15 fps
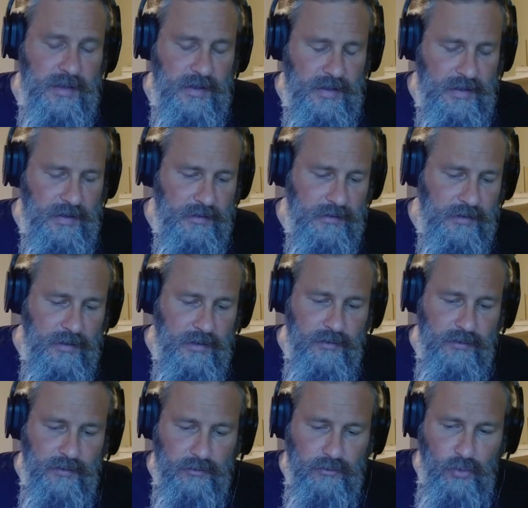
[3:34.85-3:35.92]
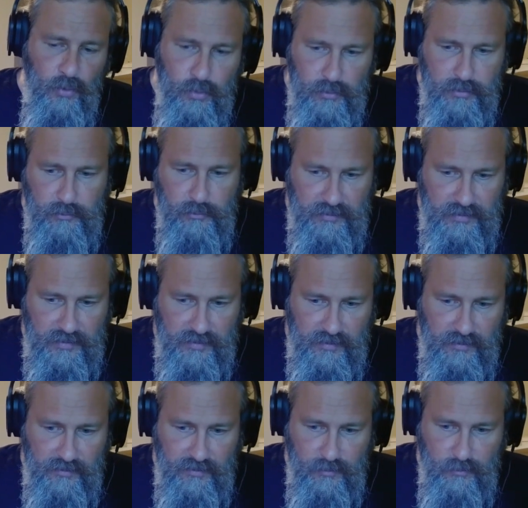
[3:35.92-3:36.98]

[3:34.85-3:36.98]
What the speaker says: And the lower the resistance,